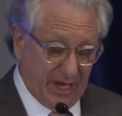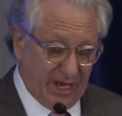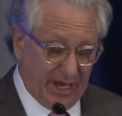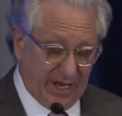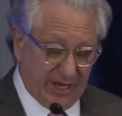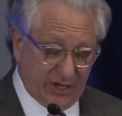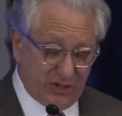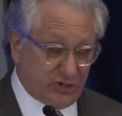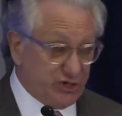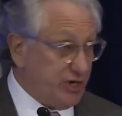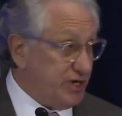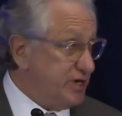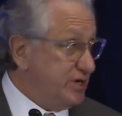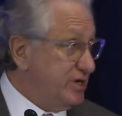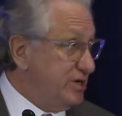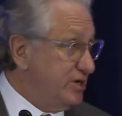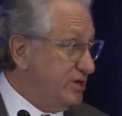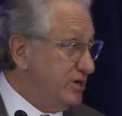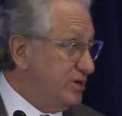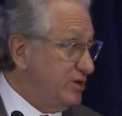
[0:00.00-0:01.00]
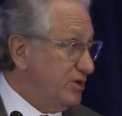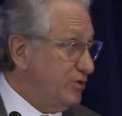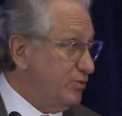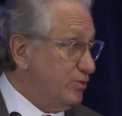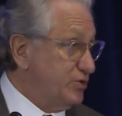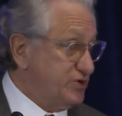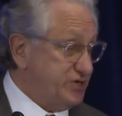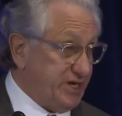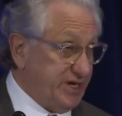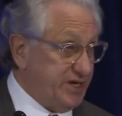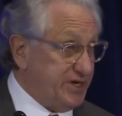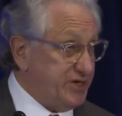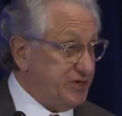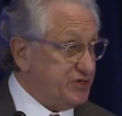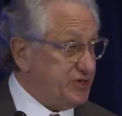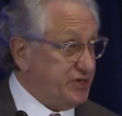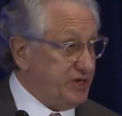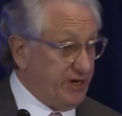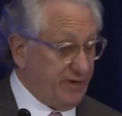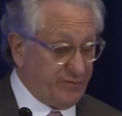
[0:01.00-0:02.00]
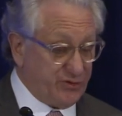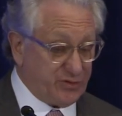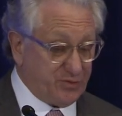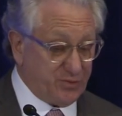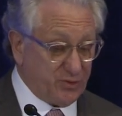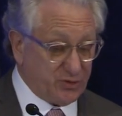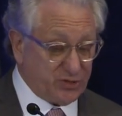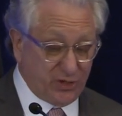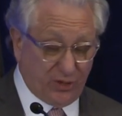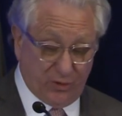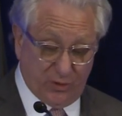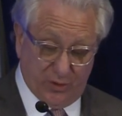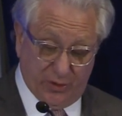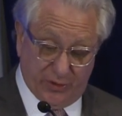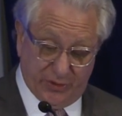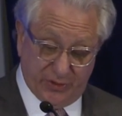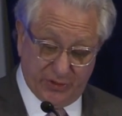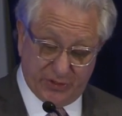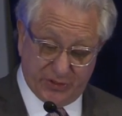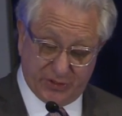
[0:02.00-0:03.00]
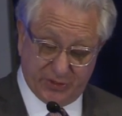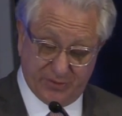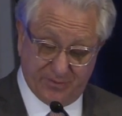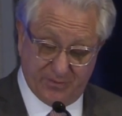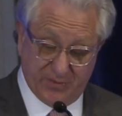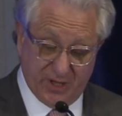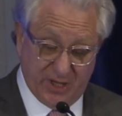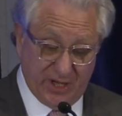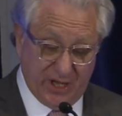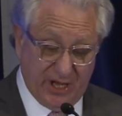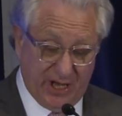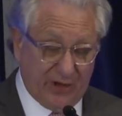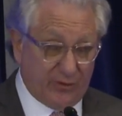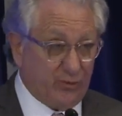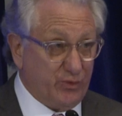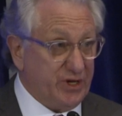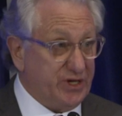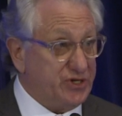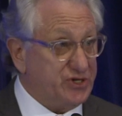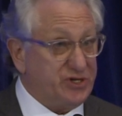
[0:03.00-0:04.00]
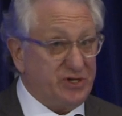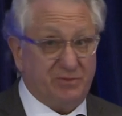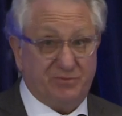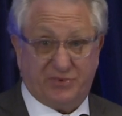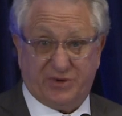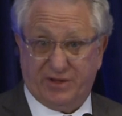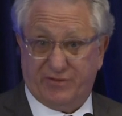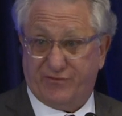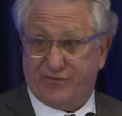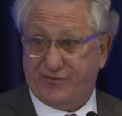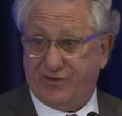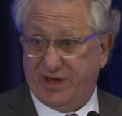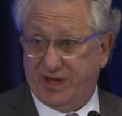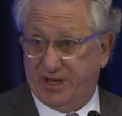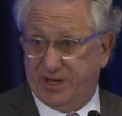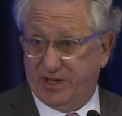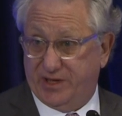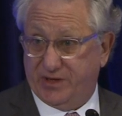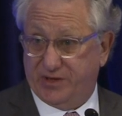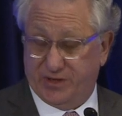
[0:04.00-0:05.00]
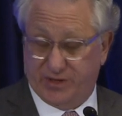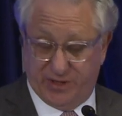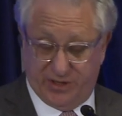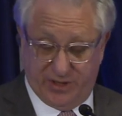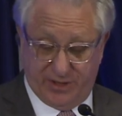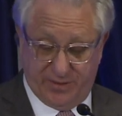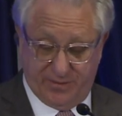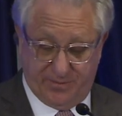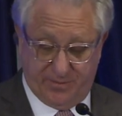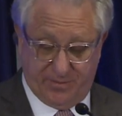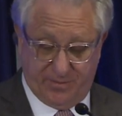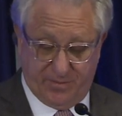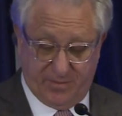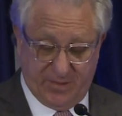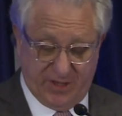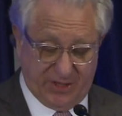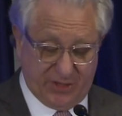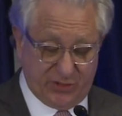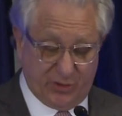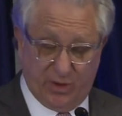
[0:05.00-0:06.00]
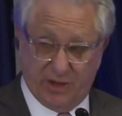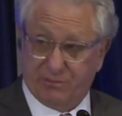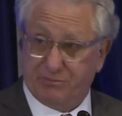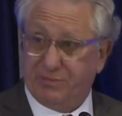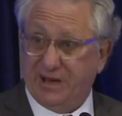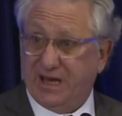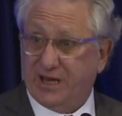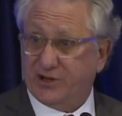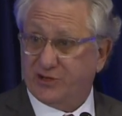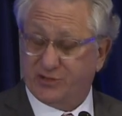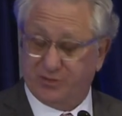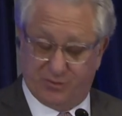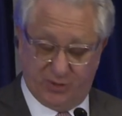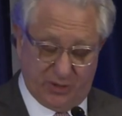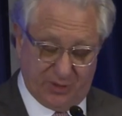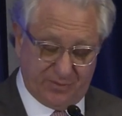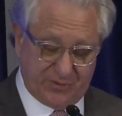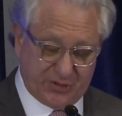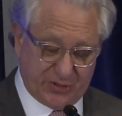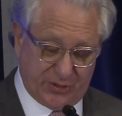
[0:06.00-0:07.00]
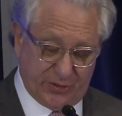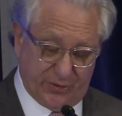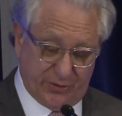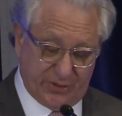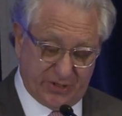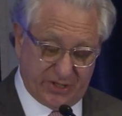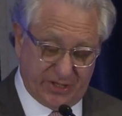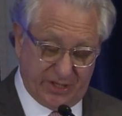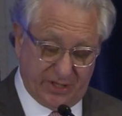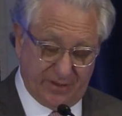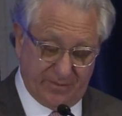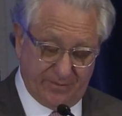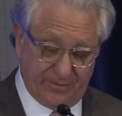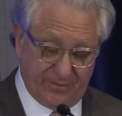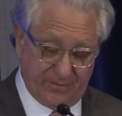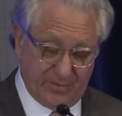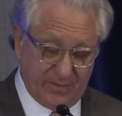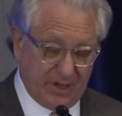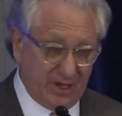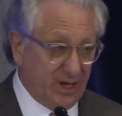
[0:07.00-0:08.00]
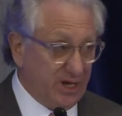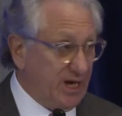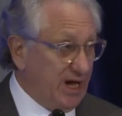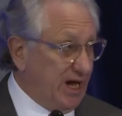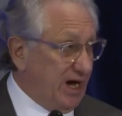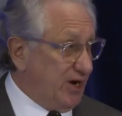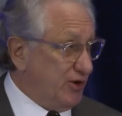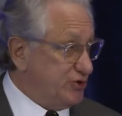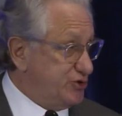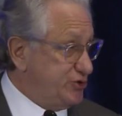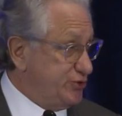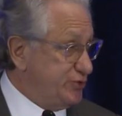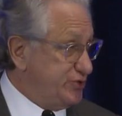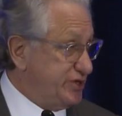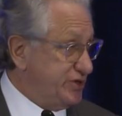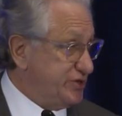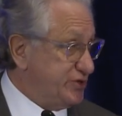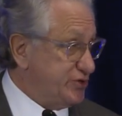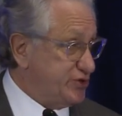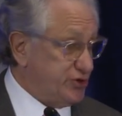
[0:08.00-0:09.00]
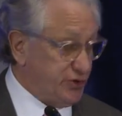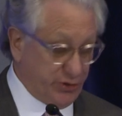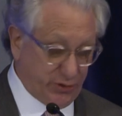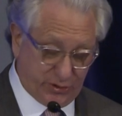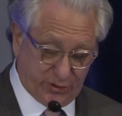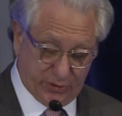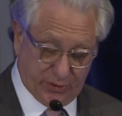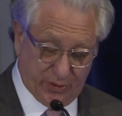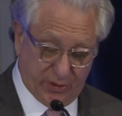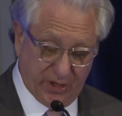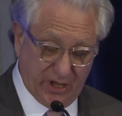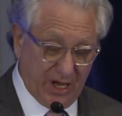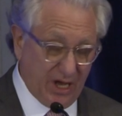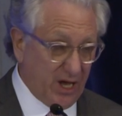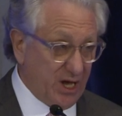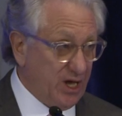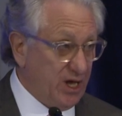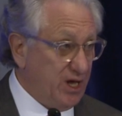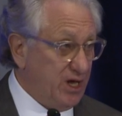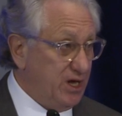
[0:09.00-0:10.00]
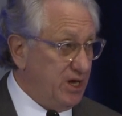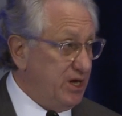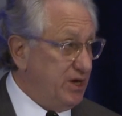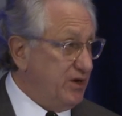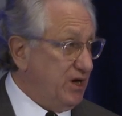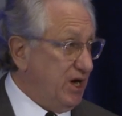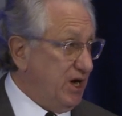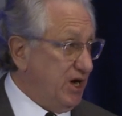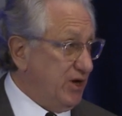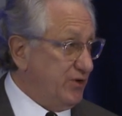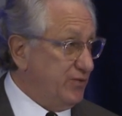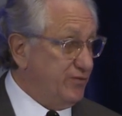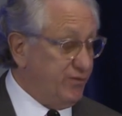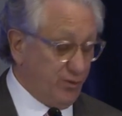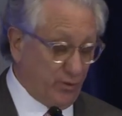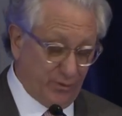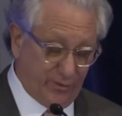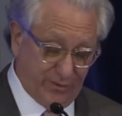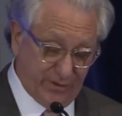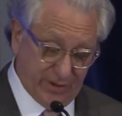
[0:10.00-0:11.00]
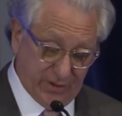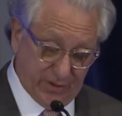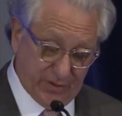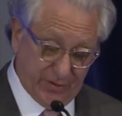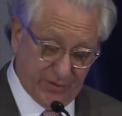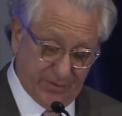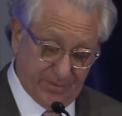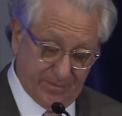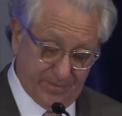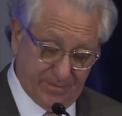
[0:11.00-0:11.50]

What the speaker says: Aging would take its inevitable toll on us, and we'd simply fade into unpalatable obscurity, our duty to Churchill unfulfilled.